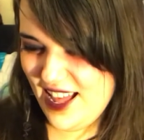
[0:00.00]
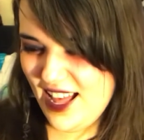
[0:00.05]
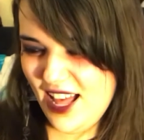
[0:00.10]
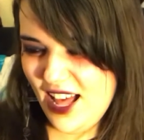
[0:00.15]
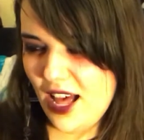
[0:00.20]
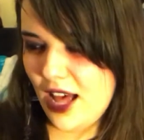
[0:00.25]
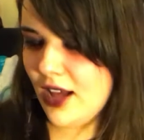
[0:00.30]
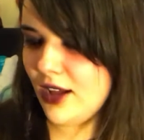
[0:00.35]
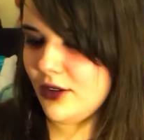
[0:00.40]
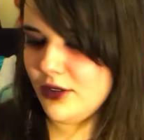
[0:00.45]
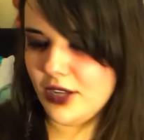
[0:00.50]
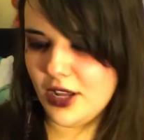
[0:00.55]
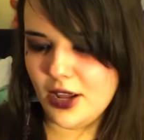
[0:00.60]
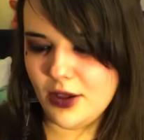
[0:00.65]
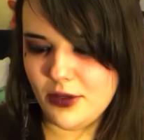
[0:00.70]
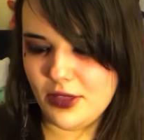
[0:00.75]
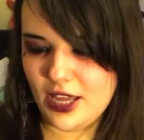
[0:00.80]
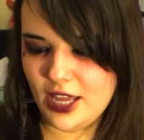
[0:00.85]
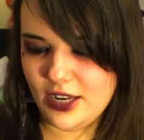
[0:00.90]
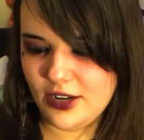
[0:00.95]
Oh no,
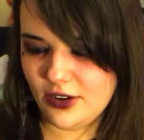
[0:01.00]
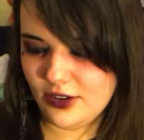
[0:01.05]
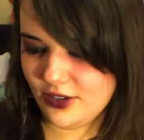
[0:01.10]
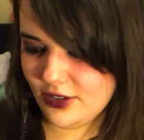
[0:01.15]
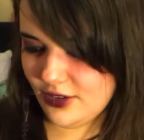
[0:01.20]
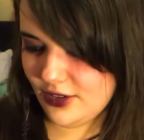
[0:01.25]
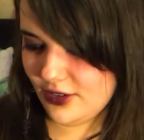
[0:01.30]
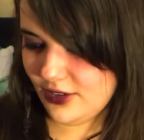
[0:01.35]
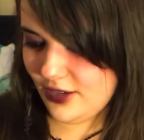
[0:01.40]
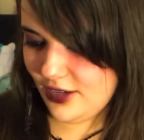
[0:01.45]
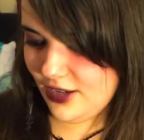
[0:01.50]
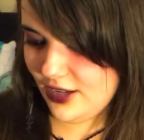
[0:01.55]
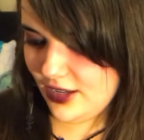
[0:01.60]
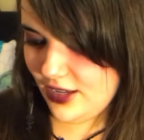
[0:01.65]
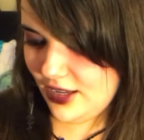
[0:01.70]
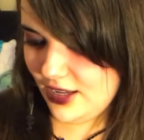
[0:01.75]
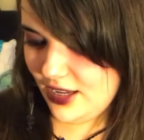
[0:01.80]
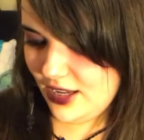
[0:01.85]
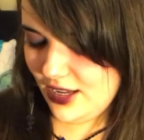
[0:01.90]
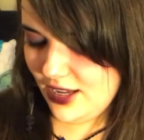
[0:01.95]
they're not good.
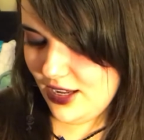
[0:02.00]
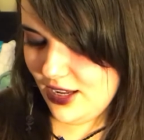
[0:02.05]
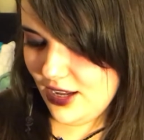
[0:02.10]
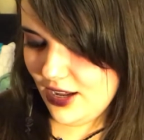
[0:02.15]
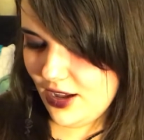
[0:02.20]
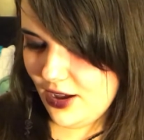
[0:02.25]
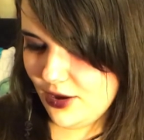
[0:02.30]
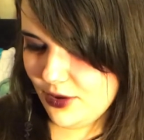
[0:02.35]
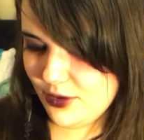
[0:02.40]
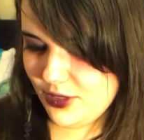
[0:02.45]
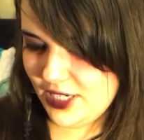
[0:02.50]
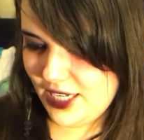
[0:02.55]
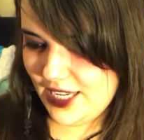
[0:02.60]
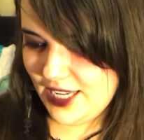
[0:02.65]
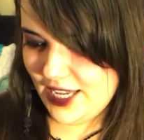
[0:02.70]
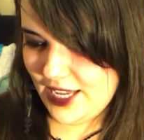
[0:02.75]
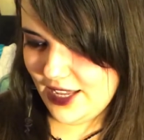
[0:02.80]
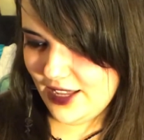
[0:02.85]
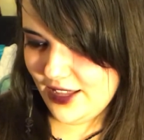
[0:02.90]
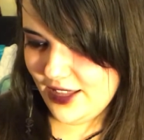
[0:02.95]
Oh
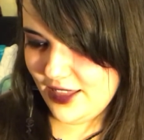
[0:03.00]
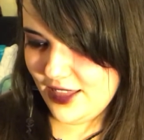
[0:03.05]
dear,